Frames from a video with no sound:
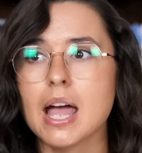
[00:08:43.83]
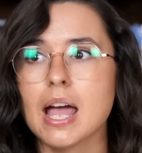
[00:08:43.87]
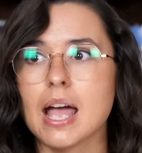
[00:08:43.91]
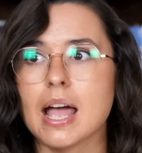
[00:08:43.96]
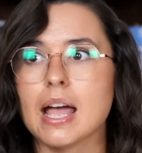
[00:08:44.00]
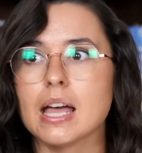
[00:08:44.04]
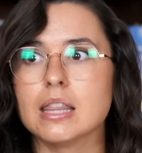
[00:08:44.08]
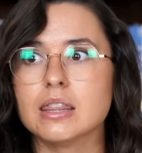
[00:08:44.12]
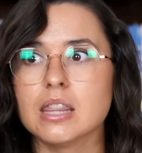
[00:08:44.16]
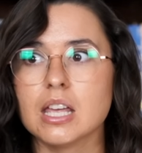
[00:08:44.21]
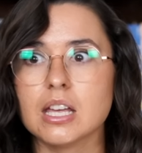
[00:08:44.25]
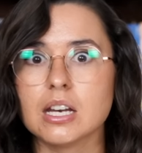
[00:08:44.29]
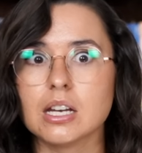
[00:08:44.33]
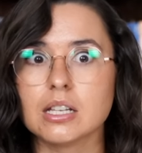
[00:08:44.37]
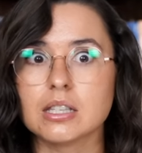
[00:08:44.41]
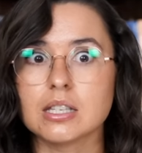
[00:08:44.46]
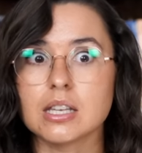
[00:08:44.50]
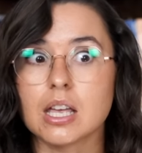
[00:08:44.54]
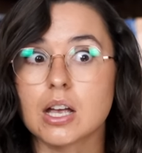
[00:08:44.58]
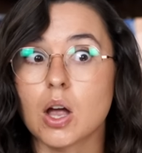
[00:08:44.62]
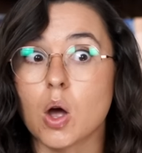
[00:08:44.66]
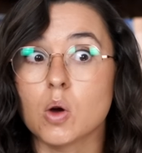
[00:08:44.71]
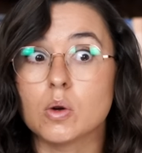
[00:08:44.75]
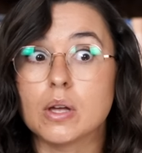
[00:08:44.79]
And then it's
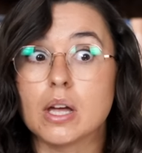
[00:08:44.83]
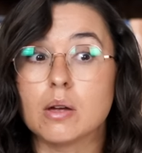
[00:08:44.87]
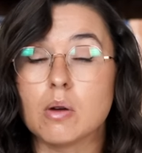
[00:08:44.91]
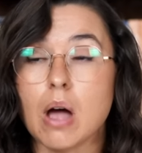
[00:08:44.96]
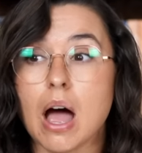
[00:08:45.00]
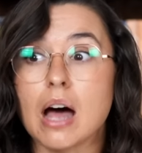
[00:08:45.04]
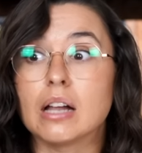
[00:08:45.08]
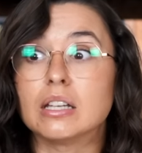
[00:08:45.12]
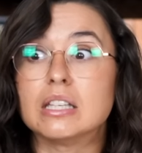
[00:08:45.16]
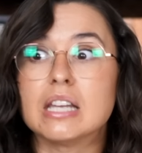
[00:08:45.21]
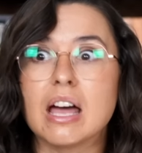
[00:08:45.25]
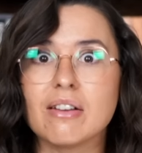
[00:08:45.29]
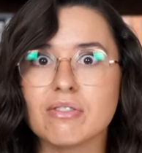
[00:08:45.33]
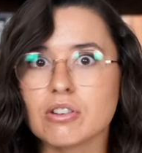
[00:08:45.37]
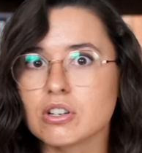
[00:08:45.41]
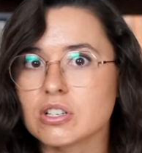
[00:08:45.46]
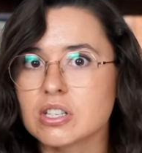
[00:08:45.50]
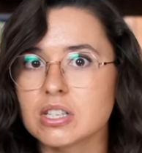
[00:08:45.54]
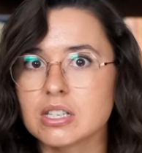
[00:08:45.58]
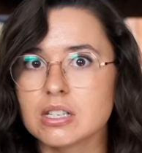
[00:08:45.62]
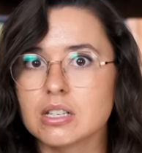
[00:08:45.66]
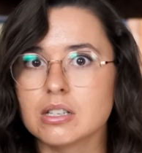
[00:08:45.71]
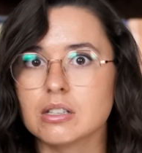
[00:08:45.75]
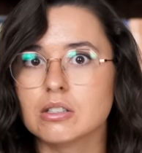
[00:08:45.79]
like, okay, I'll never
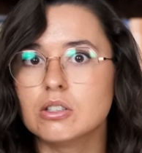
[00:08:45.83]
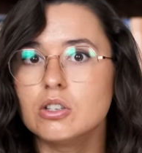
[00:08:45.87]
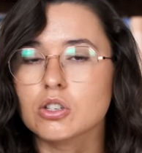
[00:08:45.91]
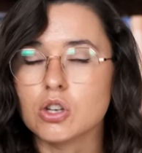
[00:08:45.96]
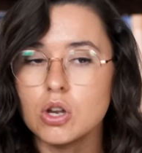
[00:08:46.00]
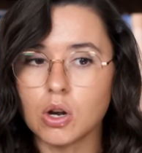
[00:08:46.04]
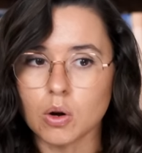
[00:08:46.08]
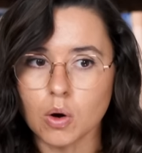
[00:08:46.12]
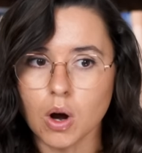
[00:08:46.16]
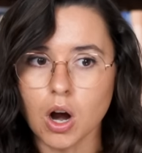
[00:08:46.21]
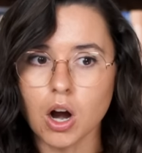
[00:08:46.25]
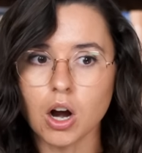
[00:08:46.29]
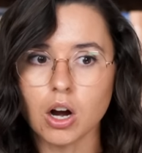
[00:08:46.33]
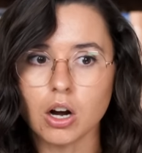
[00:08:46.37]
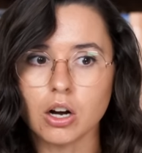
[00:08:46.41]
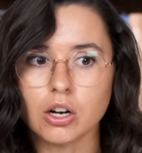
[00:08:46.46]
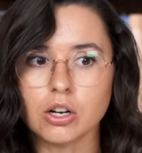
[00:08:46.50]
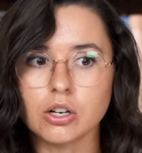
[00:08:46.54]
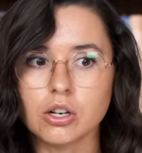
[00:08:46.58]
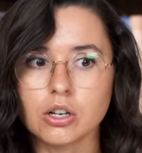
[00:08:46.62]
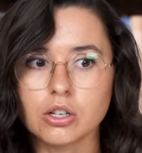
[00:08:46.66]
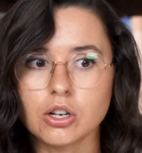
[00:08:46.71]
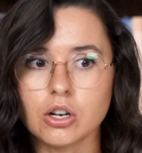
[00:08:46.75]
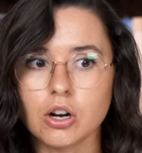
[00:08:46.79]
see, you know,
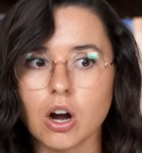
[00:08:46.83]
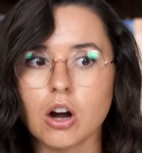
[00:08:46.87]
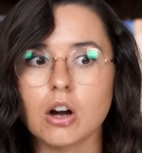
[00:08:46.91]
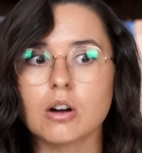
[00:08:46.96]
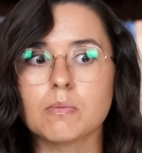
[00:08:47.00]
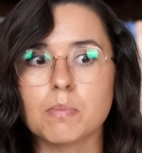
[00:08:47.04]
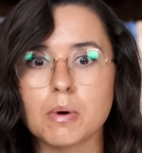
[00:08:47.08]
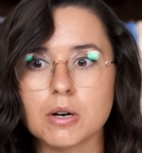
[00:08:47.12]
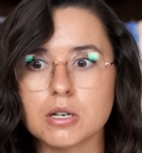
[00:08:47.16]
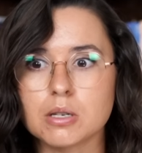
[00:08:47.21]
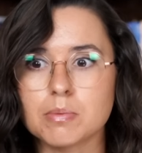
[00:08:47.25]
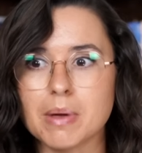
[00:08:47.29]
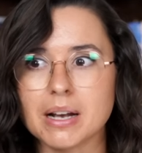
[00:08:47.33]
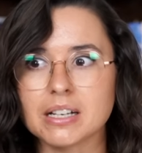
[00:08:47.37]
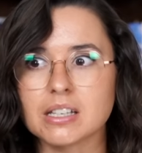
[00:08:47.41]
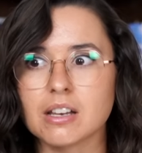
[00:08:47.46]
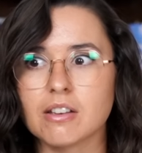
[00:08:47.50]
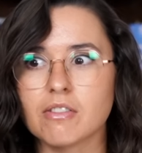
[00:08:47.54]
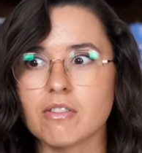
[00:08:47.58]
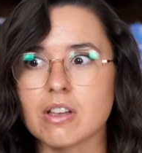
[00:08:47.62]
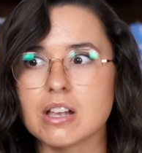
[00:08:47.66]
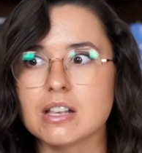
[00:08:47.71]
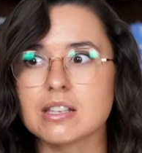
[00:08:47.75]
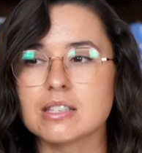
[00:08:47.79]
her
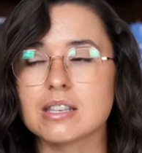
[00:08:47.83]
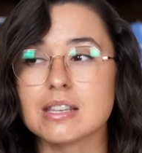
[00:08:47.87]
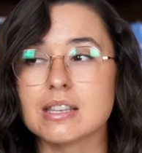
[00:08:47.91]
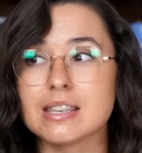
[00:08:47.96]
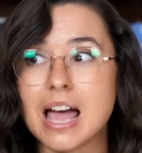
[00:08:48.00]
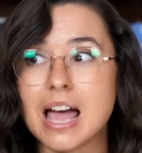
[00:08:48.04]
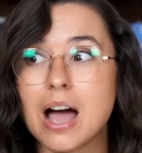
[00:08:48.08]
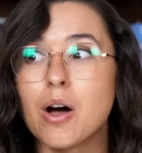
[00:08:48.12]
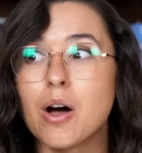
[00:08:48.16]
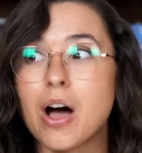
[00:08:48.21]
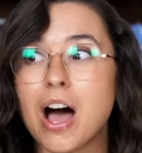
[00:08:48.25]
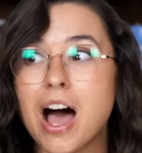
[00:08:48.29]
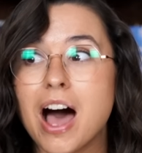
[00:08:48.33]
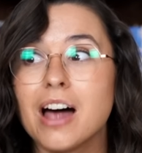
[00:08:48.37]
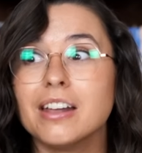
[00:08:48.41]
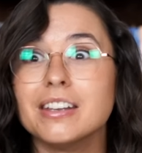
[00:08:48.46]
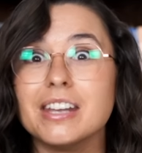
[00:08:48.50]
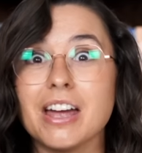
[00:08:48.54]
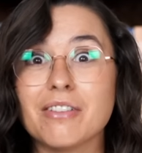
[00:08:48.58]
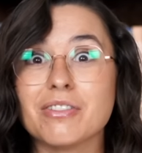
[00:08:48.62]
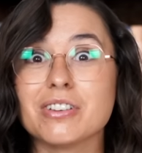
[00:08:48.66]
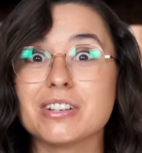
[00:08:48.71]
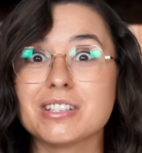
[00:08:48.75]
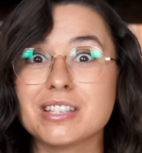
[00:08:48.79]
perspective is, now I'll
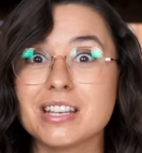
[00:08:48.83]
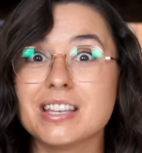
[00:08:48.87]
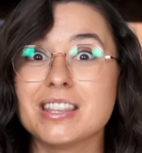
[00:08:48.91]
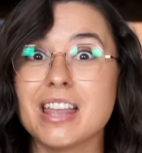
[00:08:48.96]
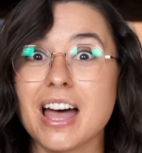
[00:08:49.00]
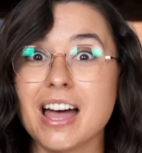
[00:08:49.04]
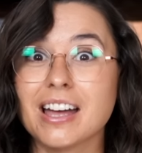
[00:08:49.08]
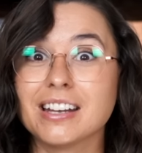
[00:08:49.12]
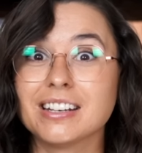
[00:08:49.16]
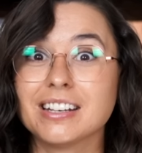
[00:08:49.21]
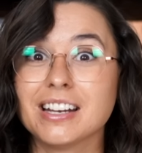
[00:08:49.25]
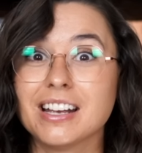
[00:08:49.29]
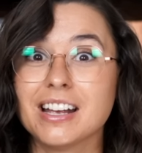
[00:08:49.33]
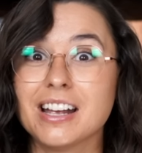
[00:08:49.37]
never see that